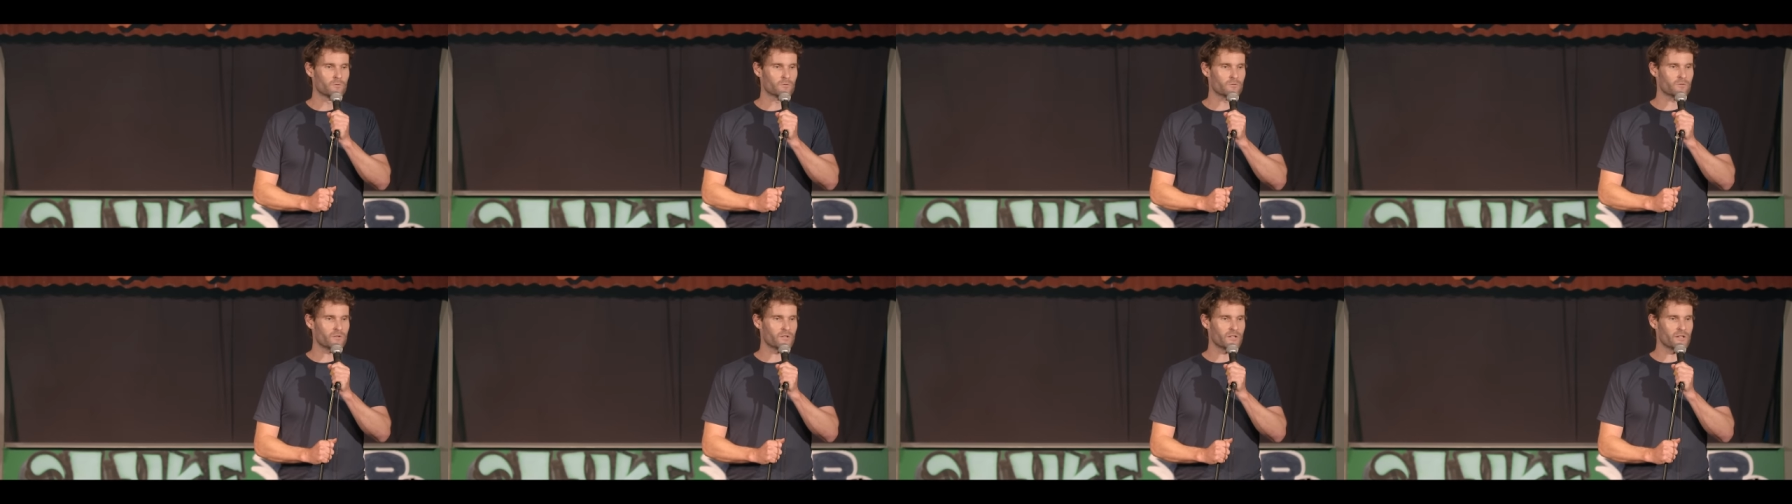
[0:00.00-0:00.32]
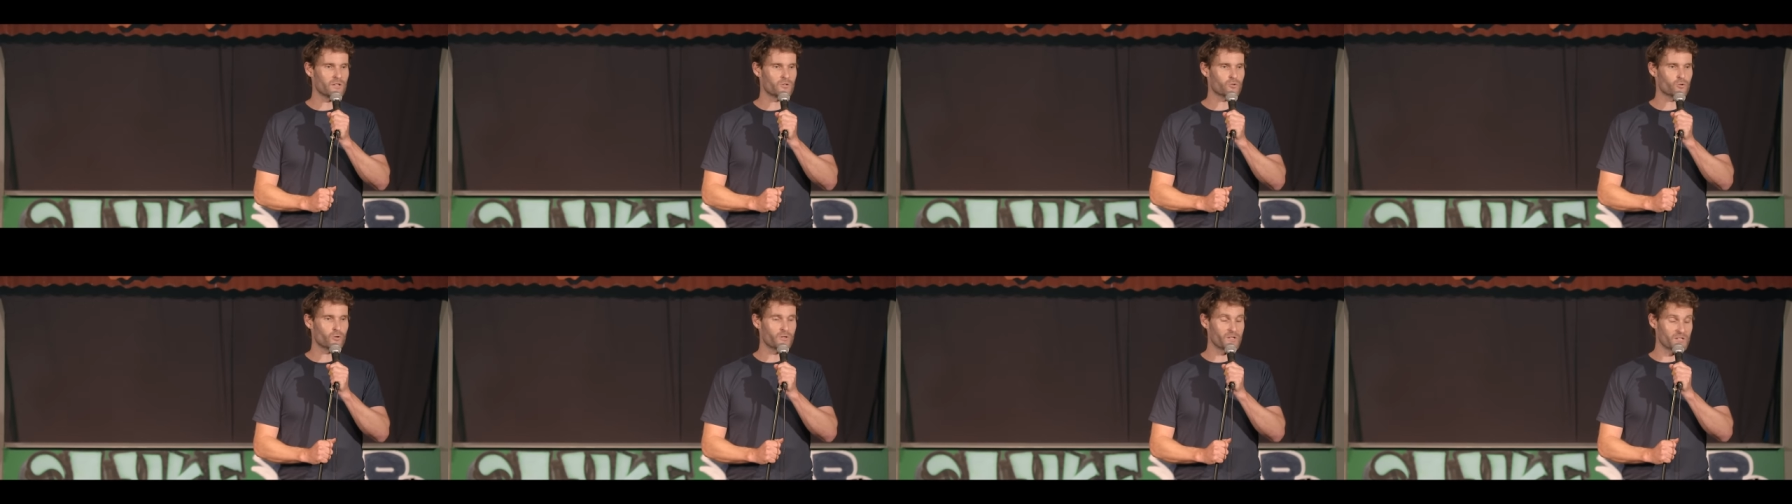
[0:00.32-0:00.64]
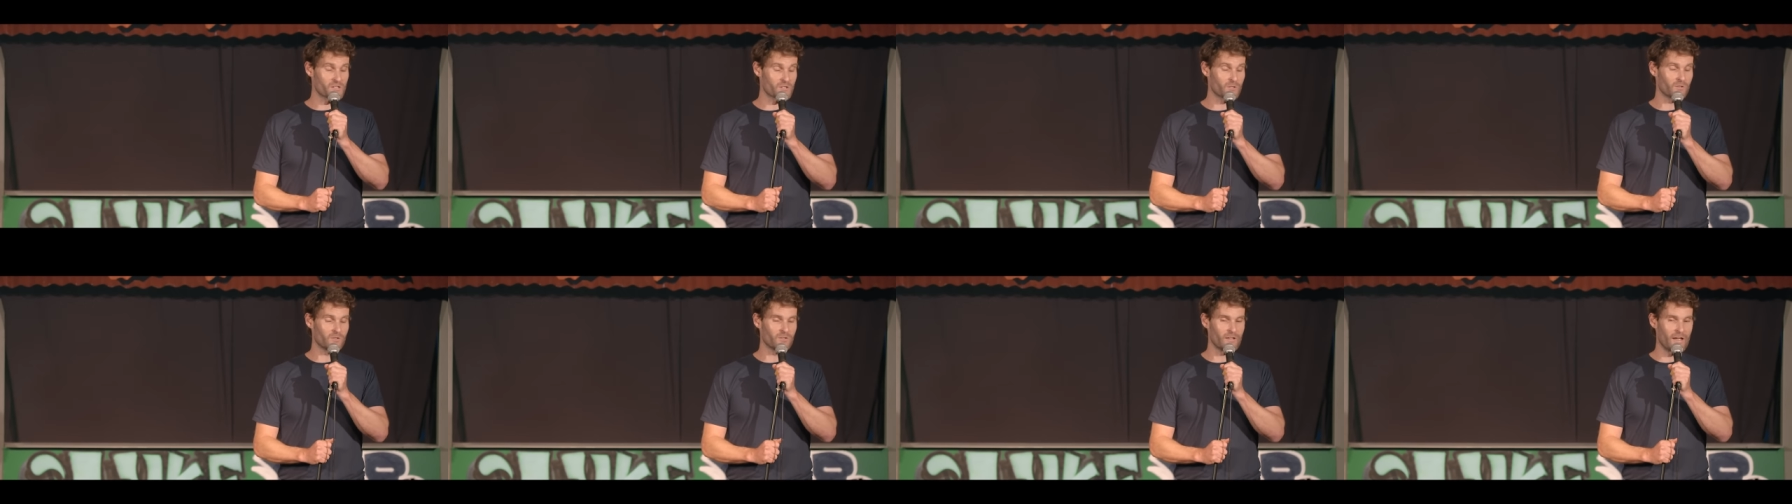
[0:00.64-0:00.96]
The
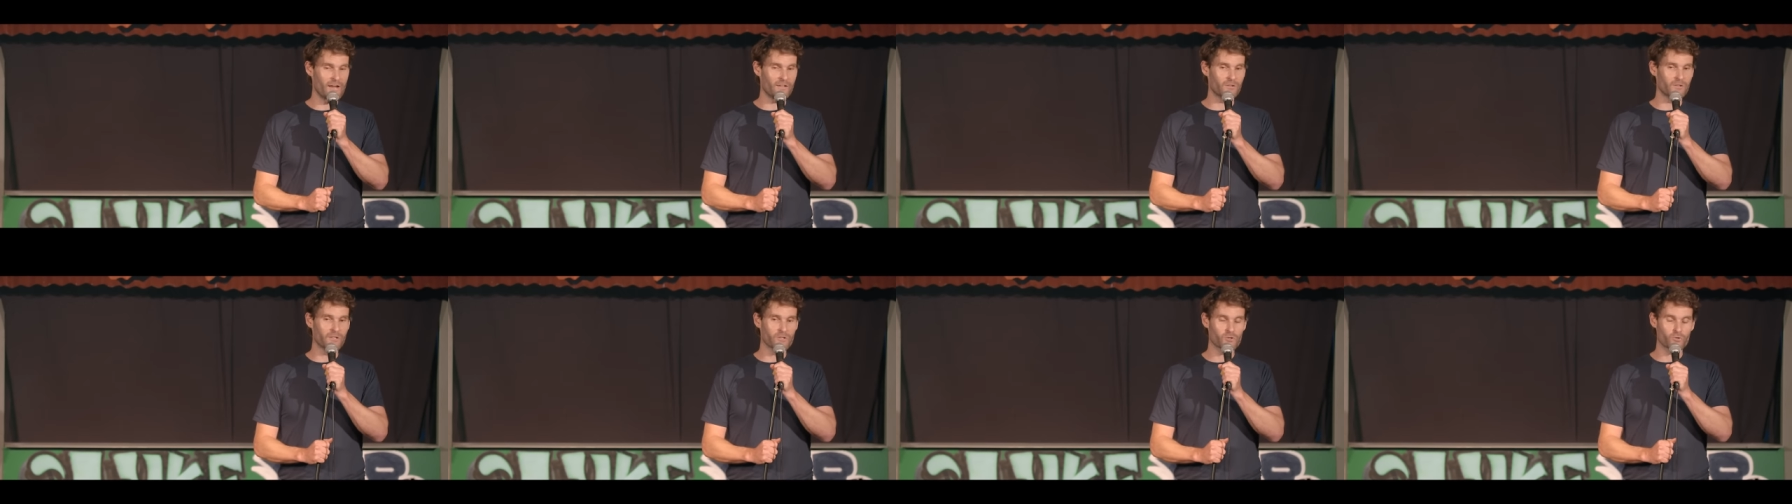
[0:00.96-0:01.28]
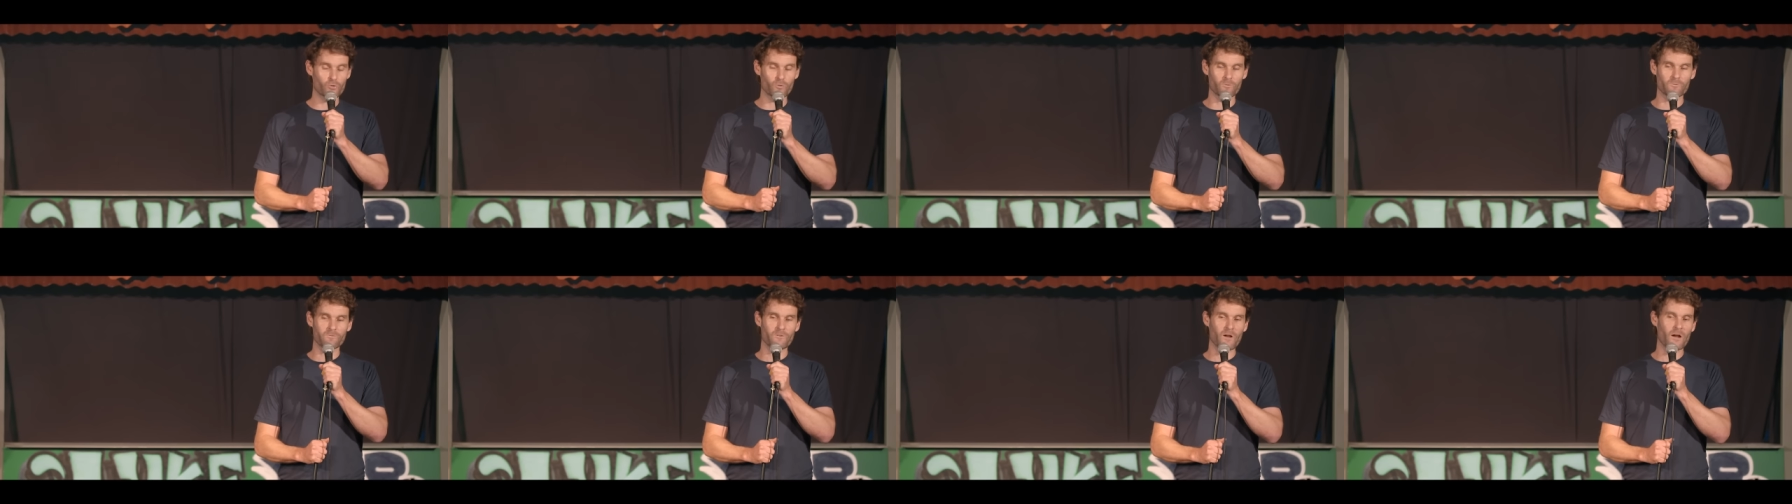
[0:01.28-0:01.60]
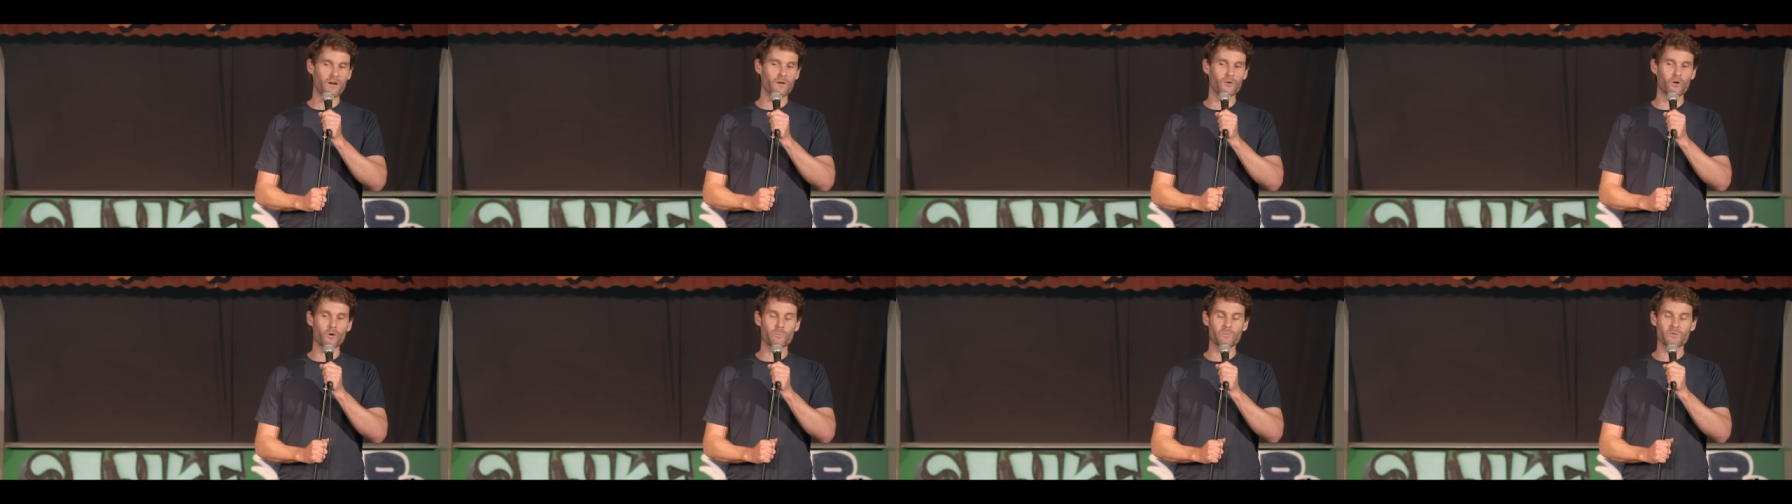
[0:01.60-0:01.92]
traditional and literal
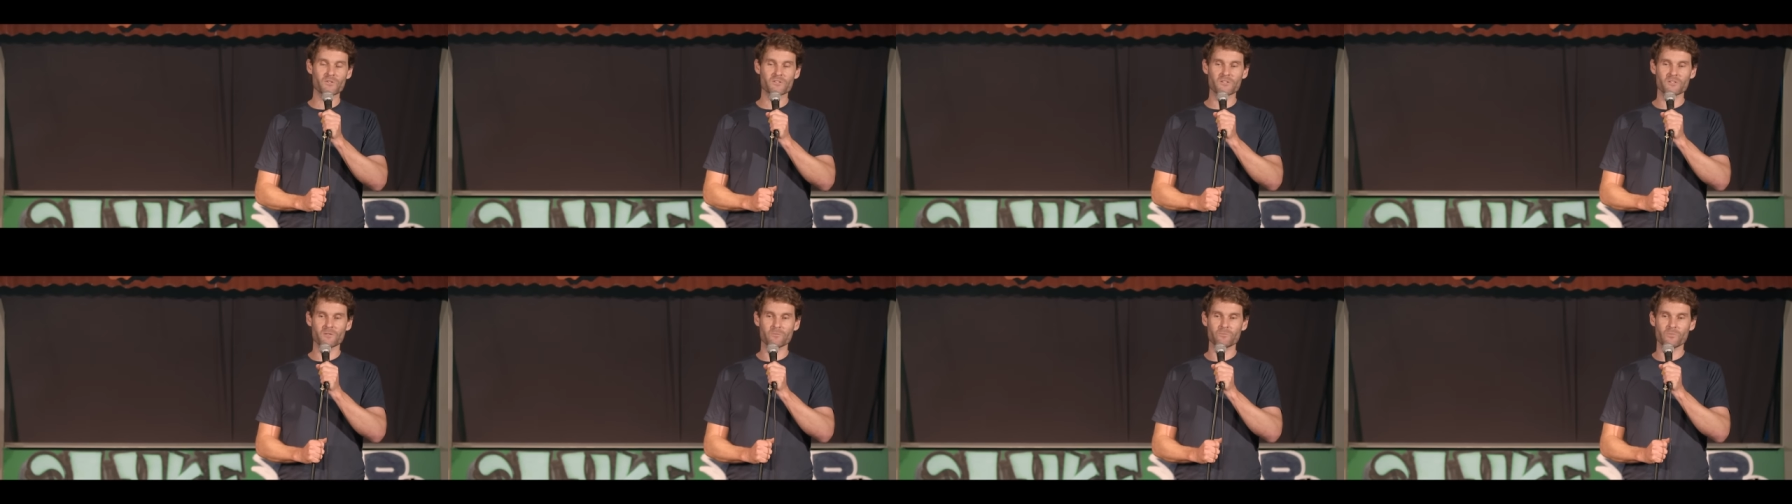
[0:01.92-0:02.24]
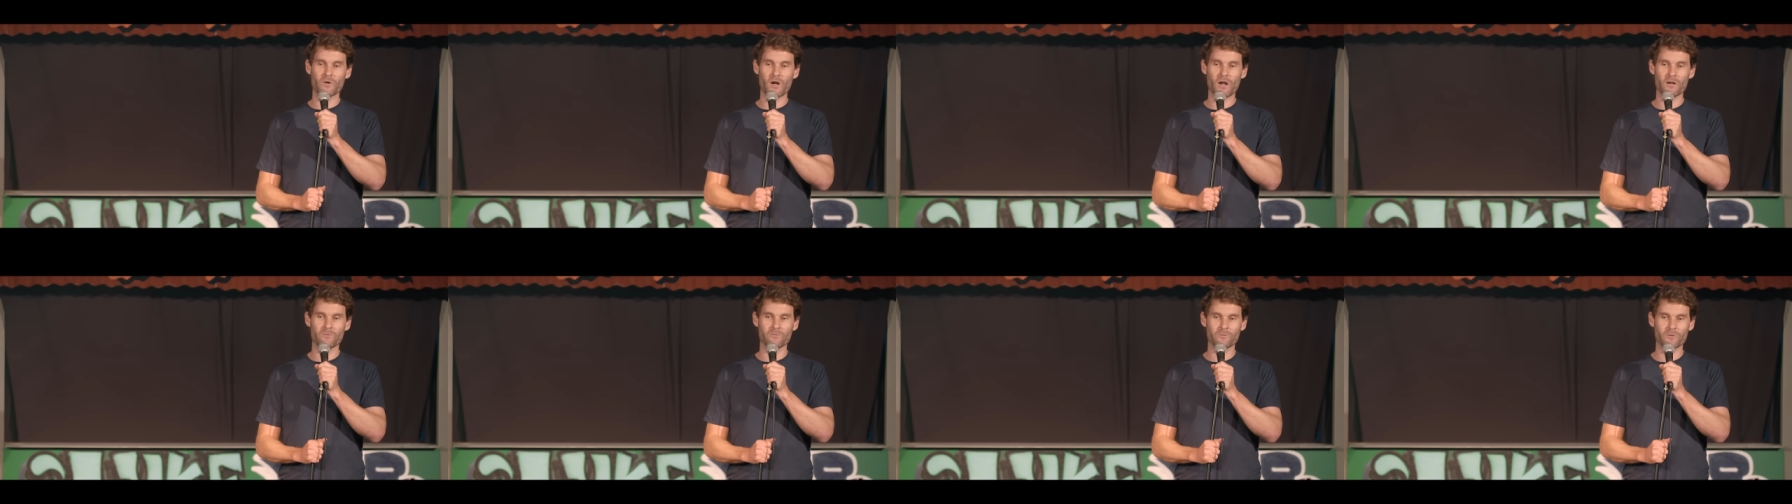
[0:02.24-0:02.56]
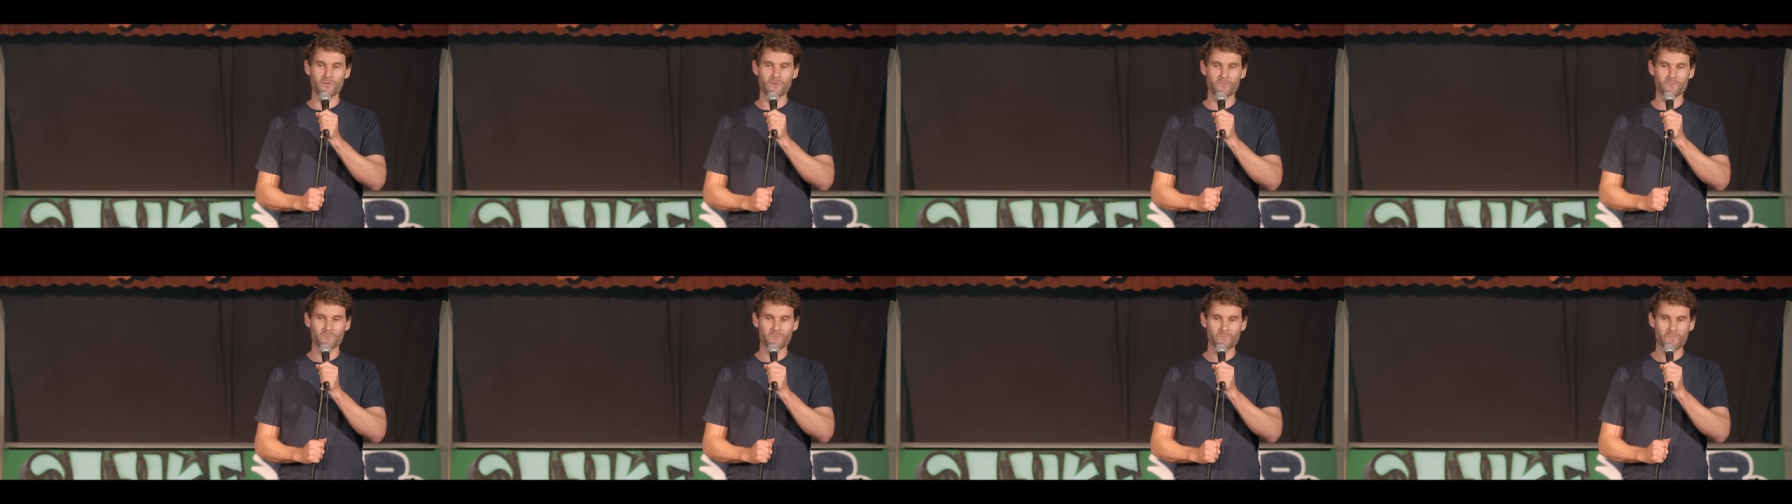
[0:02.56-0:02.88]
fucking opposite of bravery.